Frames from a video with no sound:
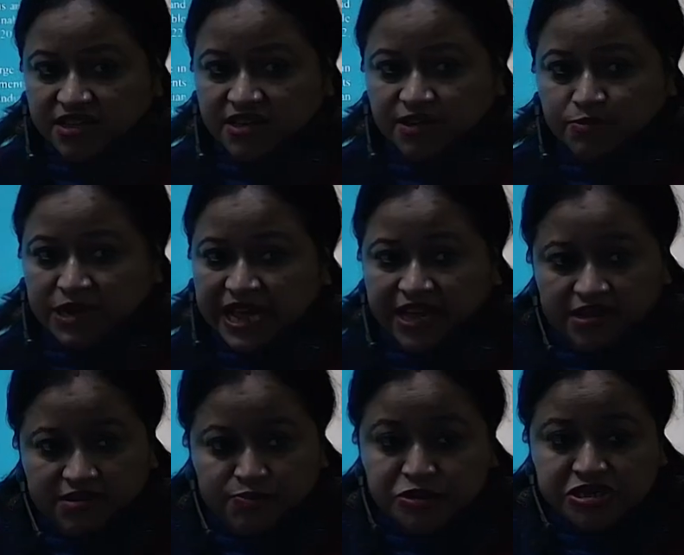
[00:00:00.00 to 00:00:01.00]

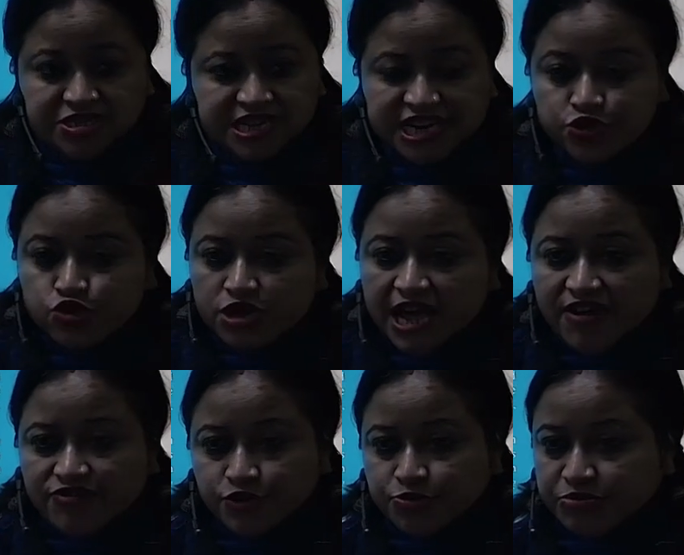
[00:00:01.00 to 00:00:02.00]
Like personally do not
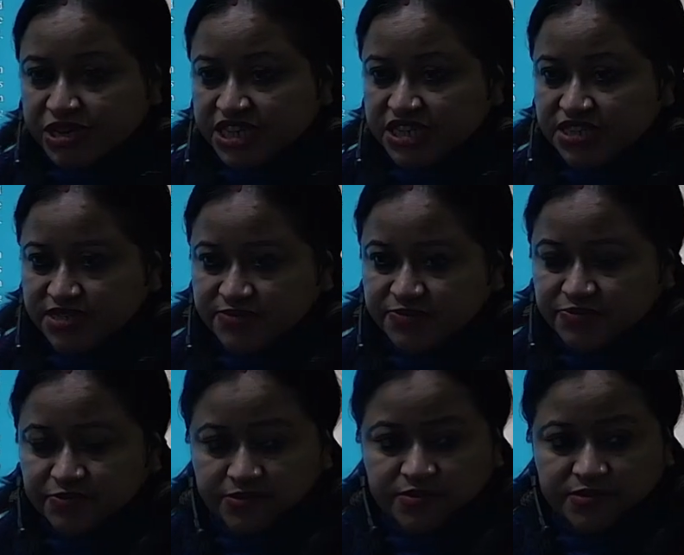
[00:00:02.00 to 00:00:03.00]
have to meet,
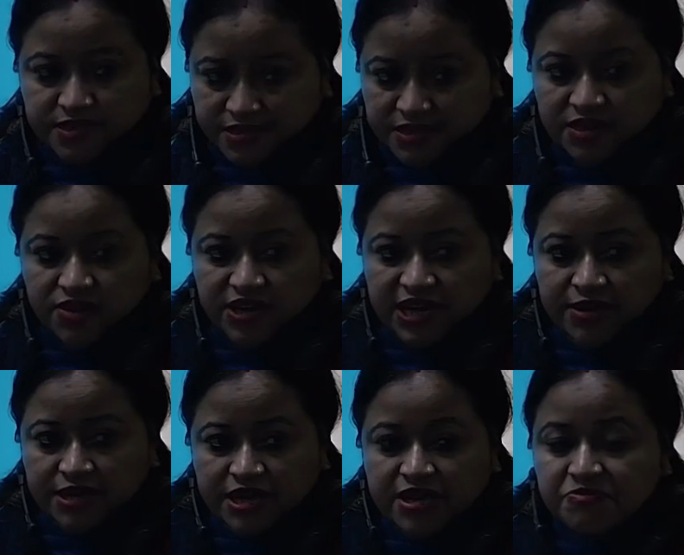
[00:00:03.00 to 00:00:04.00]
okay?
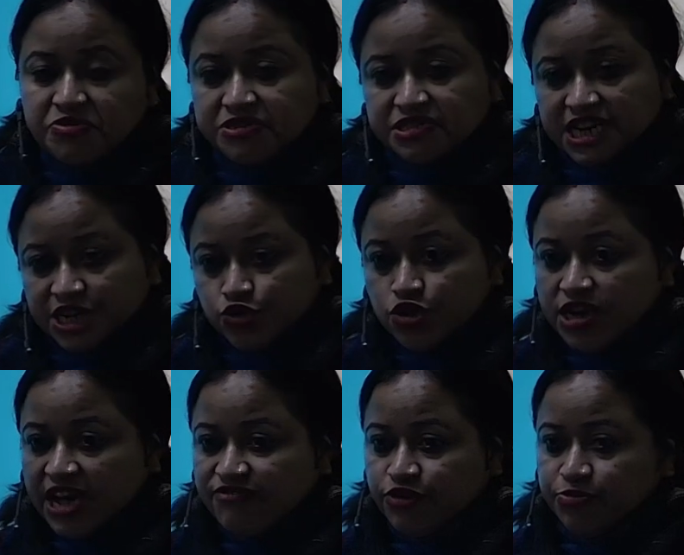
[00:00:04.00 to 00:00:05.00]
Personally do not
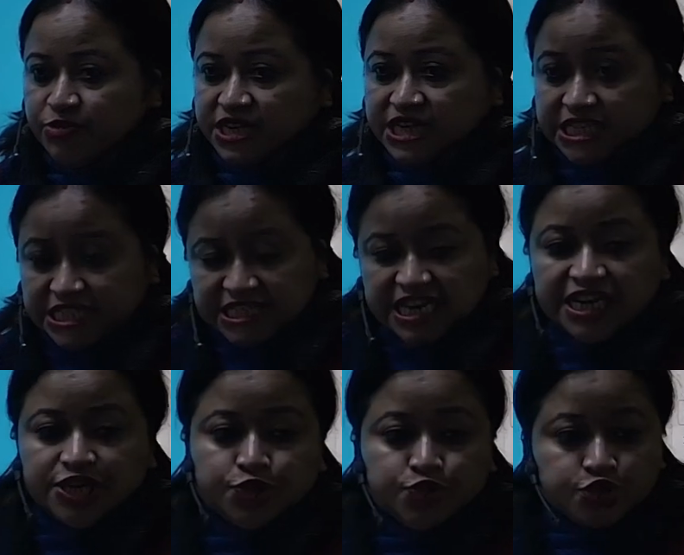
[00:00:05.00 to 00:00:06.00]
have to meet, digitally
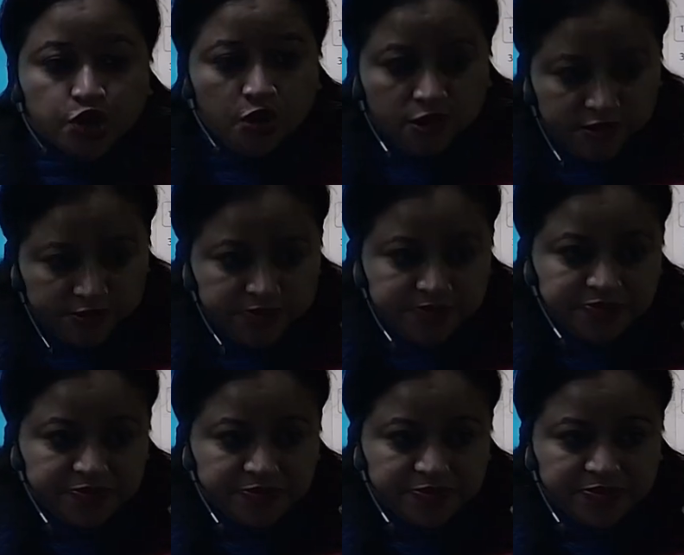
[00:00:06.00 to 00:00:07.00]
you talk,
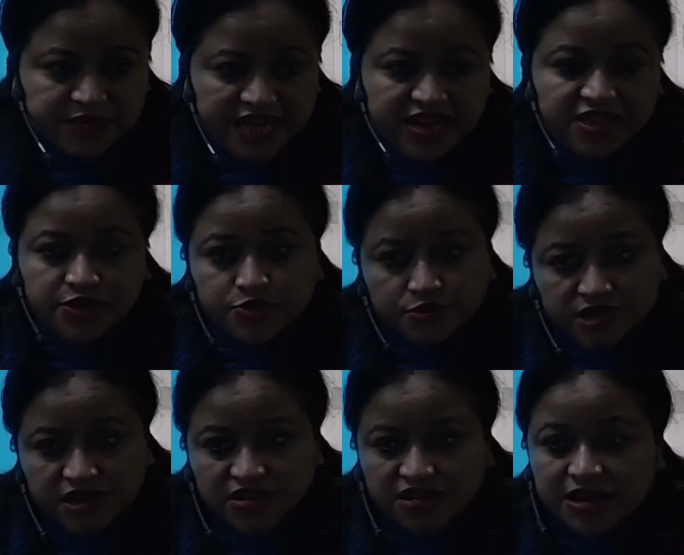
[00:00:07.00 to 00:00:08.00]
then you
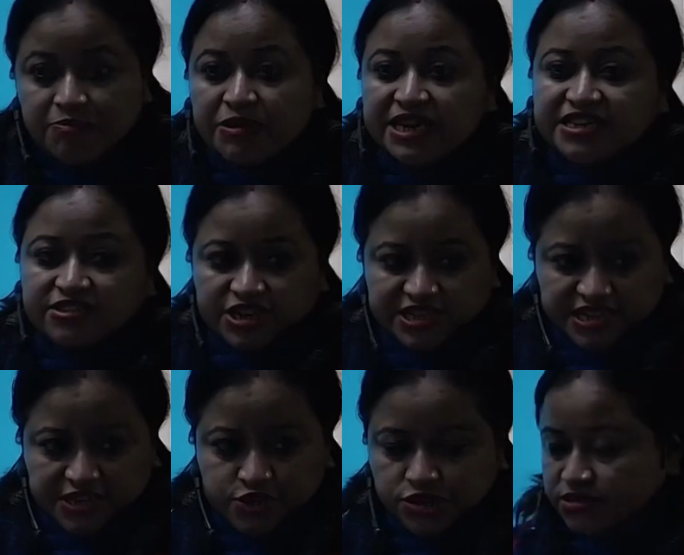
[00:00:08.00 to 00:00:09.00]
complete the
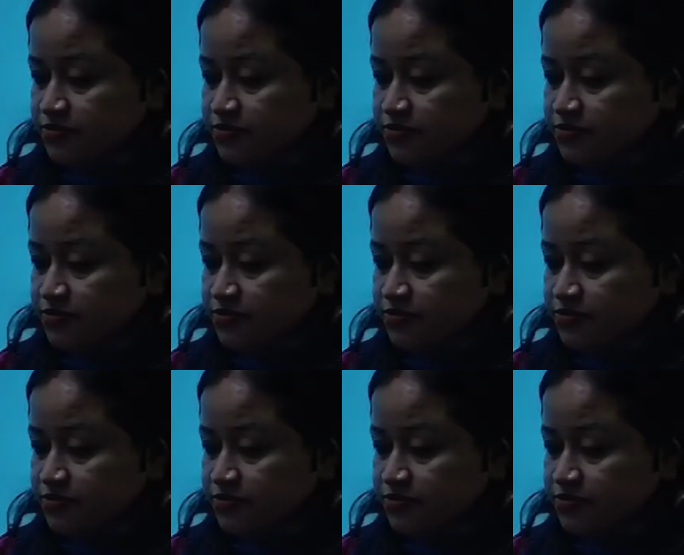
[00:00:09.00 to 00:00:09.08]
transaction.